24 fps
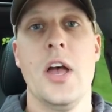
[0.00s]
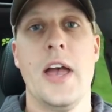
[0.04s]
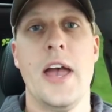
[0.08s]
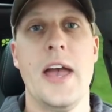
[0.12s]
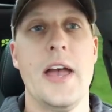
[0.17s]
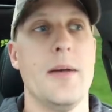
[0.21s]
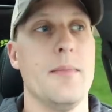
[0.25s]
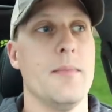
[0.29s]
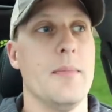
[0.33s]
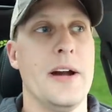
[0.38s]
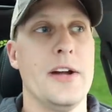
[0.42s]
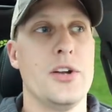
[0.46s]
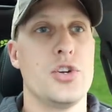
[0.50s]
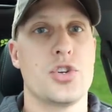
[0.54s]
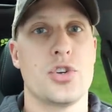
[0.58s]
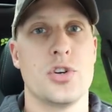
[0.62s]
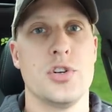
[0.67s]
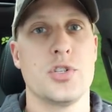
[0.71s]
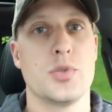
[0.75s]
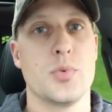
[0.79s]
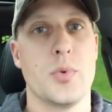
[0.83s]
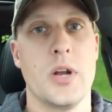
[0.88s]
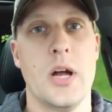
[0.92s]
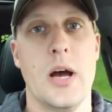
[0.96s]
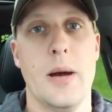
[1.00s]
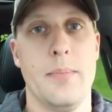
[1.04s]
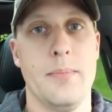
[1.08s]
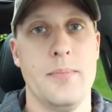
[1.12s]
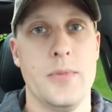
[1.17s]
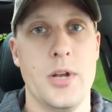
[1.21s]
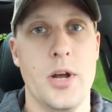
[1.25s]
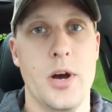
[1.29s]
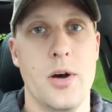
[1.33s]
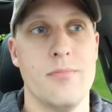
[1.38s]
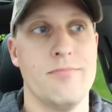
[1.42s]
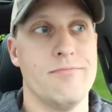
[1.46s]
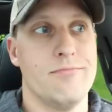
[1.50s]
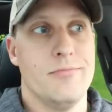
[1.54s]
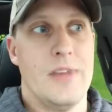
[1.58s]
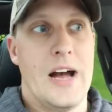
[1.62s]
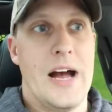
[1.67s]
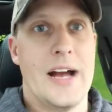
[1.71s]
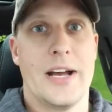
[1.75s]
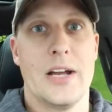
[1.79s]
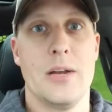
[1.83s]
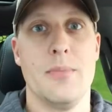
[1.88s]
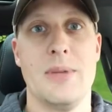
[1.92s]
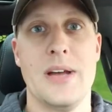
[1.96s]
Hey, my insurance went up. You know,
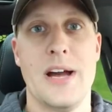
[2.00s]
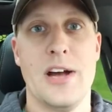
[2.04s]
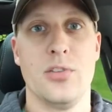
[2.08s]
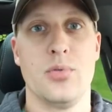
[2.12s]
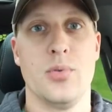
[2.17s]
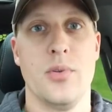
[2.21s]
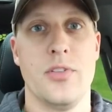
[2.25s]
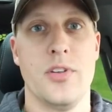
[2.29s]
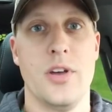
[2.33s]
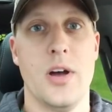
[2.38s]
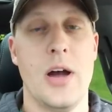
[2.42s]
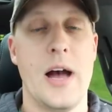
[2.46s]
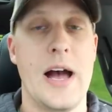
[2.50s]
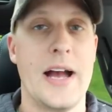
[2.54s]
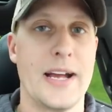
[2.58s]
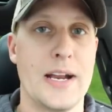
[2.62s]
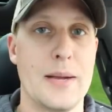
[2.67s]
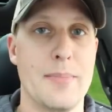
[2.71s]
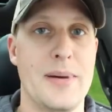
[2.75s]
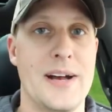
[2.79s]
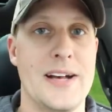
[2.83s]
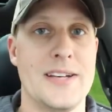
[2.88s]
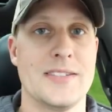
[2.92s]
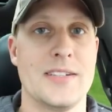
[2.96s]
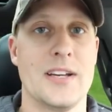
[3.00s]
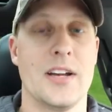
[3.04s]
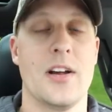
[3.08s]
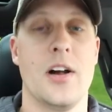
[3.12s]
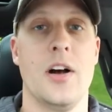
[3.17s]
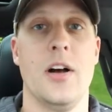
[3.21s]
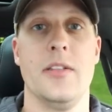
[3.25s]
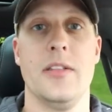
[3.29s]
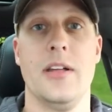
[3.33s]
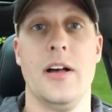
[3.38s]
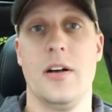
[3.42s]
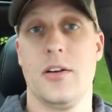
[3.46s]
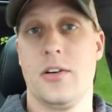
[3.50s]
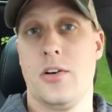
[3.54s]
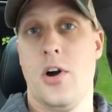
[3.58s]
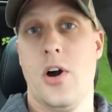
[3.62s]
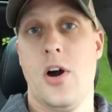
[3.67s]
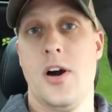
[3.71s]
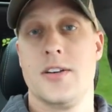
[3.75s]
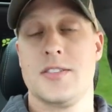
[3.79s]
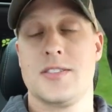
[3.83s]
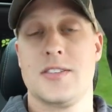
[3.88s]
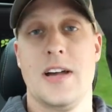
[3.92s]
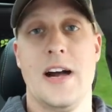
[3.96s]
I gotta be honest with you, I gotta pass that
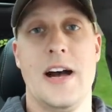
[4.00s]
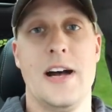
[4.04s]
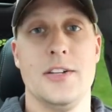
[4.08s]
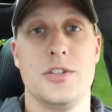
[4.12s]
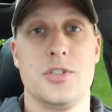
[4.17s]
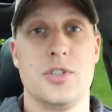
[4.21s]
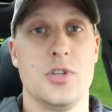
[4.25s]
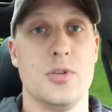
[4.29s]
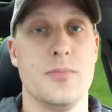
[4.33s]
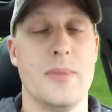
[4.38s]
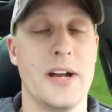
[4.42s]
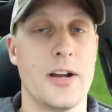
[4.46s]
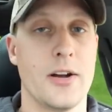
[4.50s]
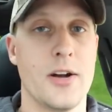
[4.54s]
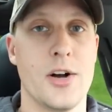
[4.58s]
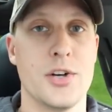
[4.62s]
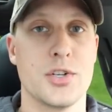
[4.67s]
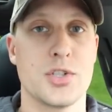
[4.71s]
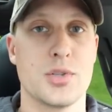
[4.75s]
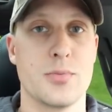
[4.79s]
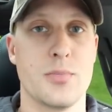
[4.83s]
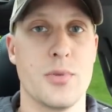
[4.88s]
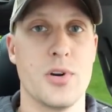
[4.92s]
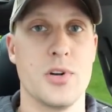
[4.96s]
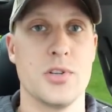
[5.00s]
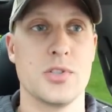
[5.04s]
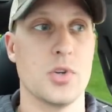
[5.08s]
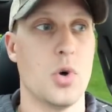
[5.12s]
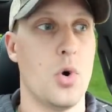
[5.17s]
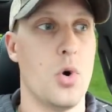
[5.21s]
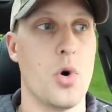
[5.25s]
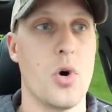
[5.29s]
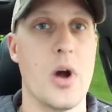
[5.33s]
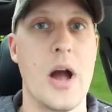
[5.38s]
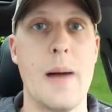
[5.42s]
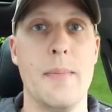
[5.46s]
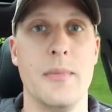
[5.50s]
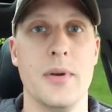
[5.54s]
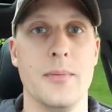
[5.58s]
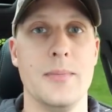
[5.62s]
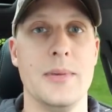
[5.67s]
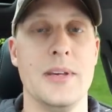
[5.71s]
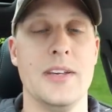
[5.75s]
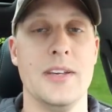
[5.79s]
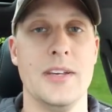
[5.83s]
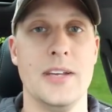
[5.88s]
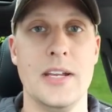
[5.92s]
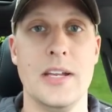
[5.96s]
cost onto my customers, or I'm gonna
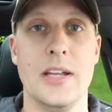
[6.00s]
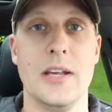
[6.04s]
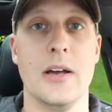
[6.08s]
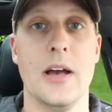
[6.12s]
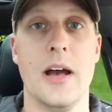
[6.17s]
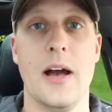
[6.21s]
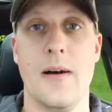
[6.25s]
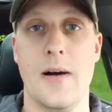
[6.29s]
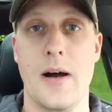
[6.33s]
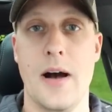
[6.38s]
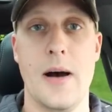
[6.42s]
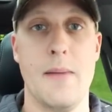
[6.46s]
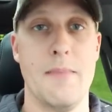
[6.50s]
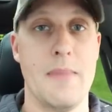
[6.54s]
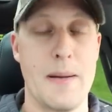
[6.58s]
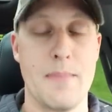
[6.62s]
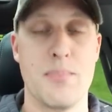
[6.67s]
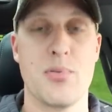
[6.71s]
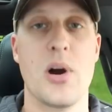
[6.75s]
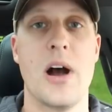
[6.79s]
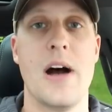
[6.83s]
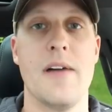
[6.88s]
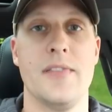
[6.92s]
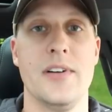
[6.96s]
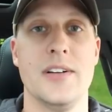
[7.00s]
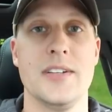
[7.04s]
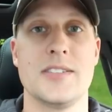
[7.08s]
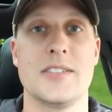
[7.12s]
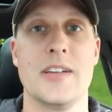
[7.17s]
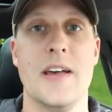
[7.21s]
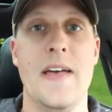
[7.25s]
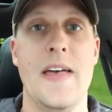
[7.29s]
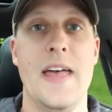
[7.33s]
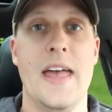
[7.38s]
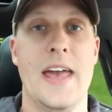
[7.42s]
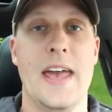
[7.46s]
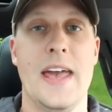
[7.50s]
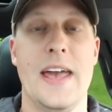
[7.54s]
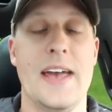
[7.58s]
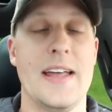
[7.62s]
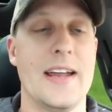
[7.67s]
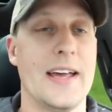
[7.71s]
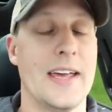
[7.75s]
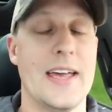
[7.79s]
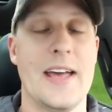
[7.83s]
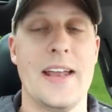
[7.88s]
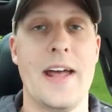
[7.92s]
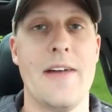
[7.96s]
be eating my profits,
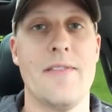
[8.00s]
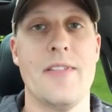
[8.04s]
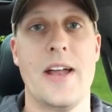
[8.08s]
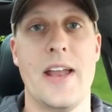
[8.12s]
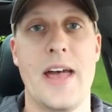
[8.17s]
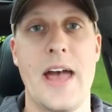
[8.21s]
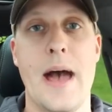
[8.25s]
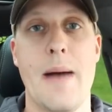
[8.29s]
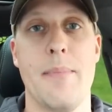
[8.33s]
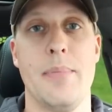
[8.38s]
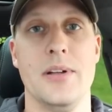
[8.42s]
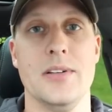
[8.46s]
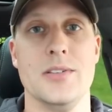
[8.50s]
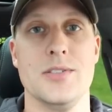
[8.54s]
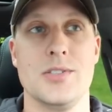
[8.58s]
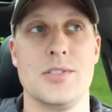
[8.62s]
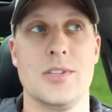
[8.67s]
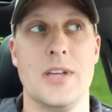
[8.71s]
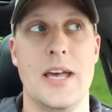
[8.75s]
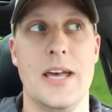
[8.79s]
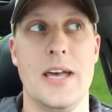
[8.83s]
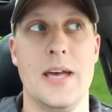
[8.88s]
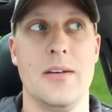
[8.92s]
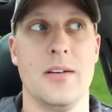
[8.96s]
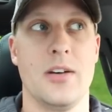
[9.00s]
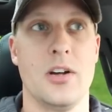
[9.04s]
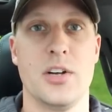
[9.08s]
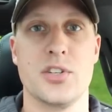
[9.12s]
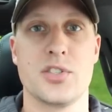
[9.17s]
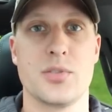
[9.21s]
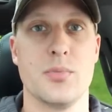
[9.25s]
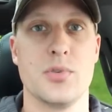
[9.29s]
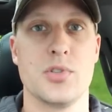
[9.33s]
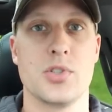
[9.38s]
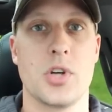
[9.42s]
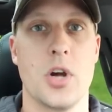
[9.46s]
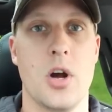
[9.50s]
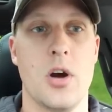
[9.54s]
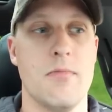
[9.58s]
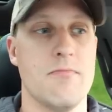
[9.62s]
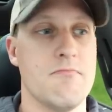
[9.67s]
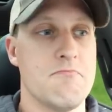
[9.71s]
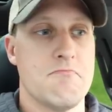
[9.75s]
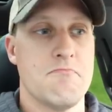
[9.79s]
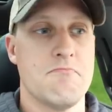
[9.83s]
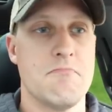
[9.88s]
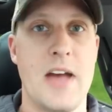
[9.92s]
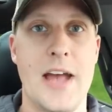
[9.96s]
and I can't have that happen. And customers
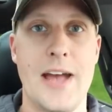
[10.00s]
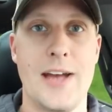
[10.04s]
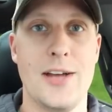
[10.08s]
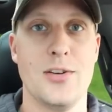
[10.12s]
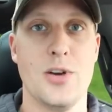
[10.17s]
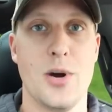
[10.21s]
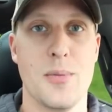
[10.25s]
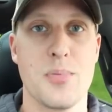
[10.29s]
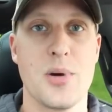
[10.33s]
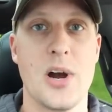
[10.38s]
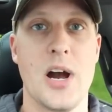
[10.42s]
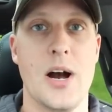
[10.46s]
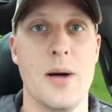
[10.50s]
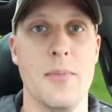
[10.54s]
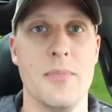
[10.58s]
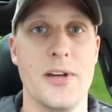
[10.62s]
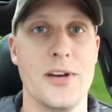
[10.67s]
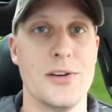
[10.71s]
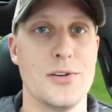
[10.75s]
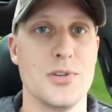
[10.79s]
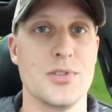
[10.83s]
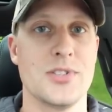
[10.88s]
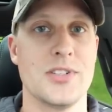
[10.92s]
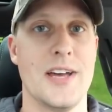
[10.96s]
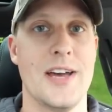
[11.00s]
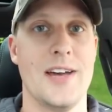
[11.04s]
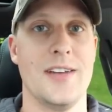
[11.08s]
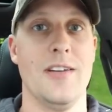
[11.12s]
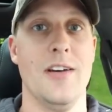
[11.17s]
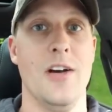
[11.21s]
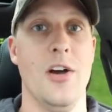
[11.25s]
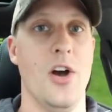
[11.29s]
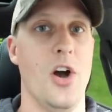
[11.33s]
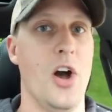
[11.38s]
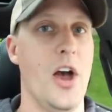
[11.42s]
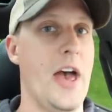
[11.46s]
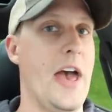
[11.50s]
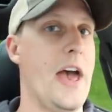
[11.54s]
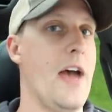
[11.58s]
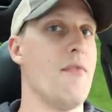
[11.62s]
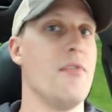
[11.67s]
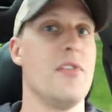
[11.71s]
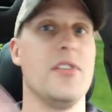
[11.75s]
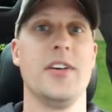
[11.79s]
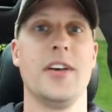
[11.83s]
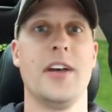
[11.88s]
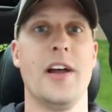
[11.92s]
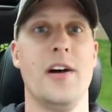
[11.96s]
go, hey, no problem, they understand.
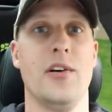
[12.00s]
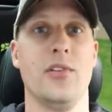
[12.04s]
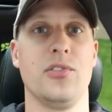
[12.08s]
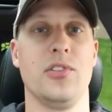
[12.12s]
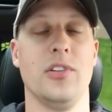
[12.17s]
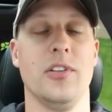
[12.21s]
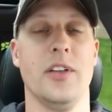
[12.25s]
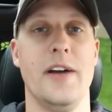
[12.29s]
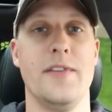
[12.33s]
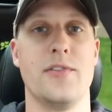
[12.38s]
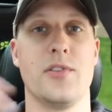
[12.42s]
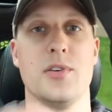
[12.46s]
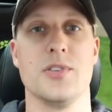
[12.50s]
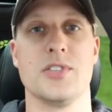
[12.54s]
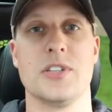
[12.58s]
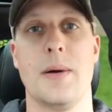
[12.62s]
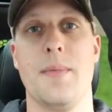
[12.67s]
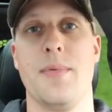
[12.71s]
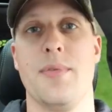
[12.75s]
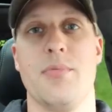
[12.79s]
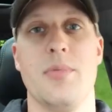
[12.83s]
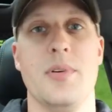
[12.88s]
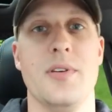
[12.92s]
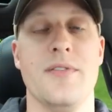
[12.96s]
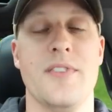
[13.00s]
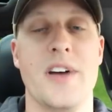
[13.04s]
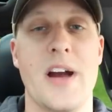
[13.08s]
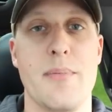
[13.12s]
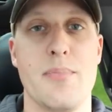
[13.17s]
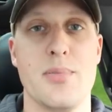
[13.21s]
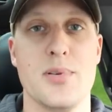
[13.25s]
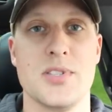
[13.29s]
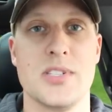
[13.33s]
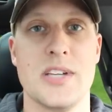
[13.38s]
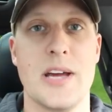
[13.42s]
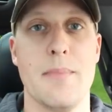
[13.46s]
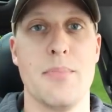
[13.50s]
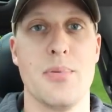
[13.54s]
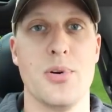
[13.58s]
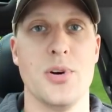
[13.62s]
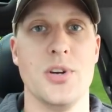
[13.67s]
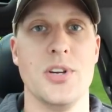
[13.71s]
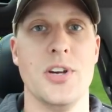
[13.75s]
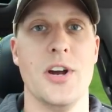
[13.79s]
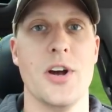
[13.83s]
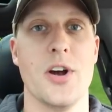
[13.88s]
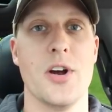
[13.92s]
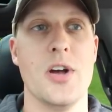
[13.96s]
Everything else in life goes up 3 to 5%
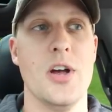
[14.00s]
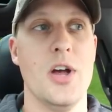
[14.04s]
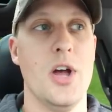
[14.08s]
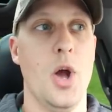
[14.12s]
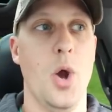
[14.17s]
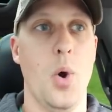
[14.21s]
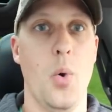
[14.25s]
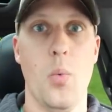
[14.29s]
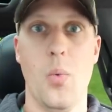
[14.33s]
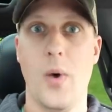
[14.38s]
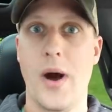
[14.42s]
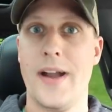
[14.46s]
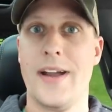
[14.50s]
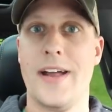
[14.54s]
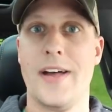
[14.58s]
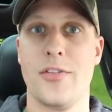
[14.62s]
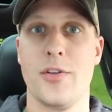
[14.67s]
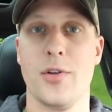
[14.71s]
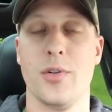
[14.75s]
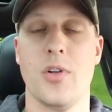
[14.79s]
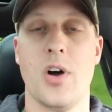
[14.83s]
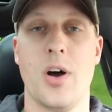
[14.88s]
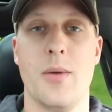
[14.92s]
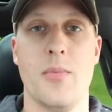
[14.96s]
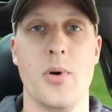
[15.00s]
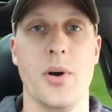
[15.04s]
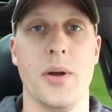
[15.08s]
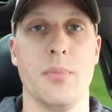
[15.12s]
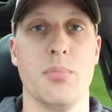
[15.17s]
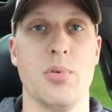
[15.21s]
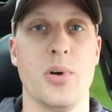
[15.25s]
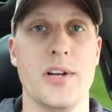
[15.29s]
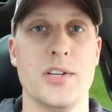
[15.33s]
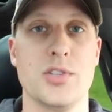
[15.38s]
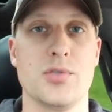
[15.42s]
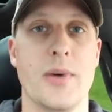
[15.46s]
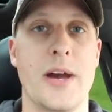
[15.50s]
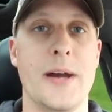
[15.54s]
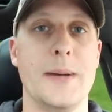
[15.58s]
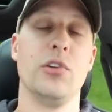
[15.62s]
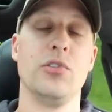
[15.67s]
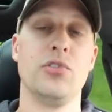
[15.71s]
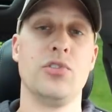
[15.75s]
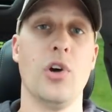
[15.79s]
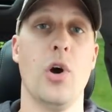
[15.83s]
per year. Why not their lawn mowing price, right?